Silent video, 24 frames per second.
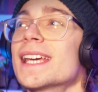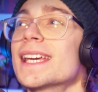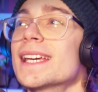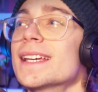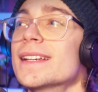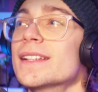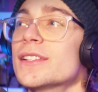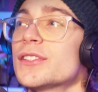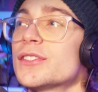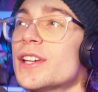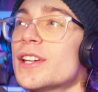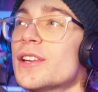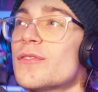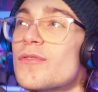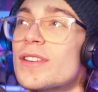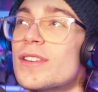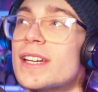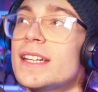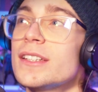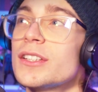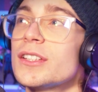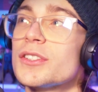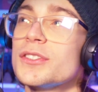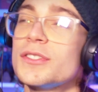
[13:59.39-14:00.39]
is it
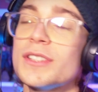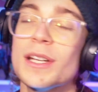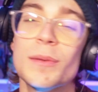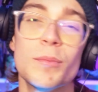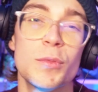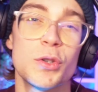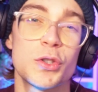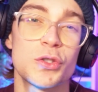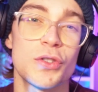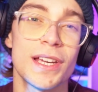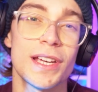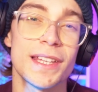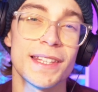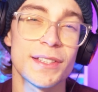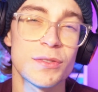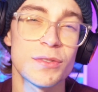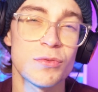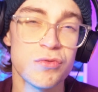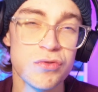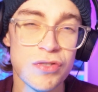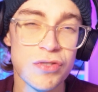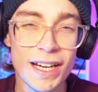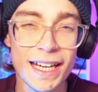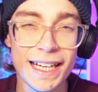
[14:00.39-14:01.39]
really does demonstrate
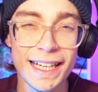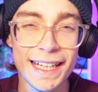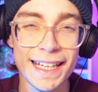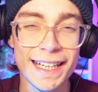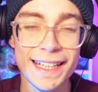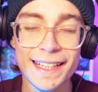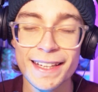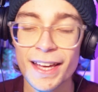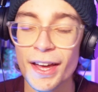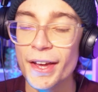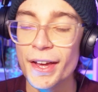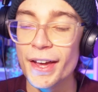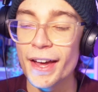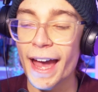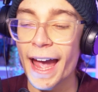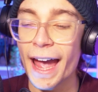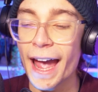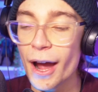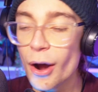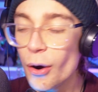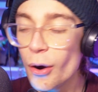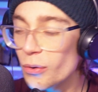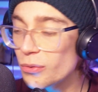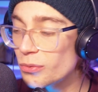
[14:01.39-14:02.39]
this really
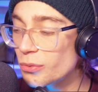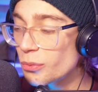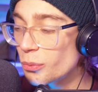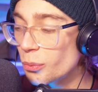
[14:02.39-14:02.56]
how